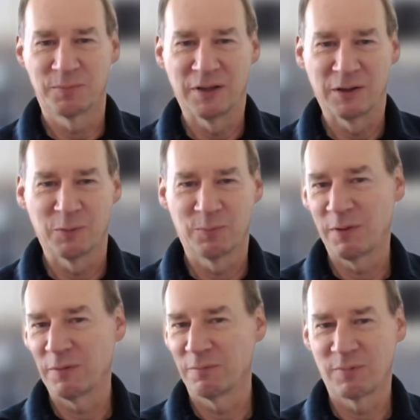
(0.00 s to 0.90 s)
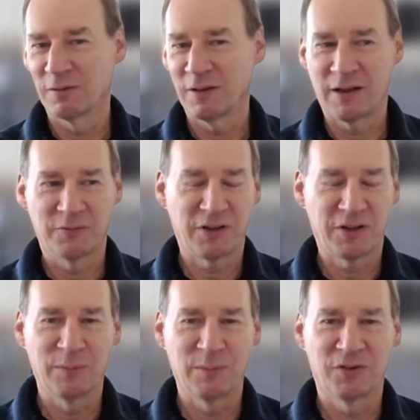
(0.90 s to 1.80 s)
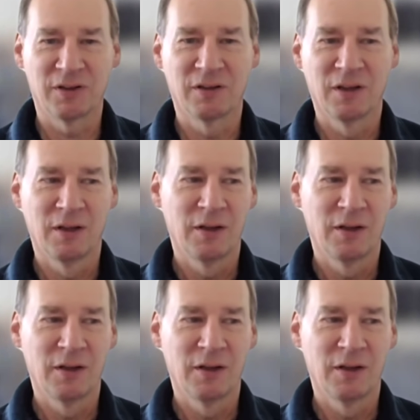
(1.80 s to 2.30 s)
A lot of times the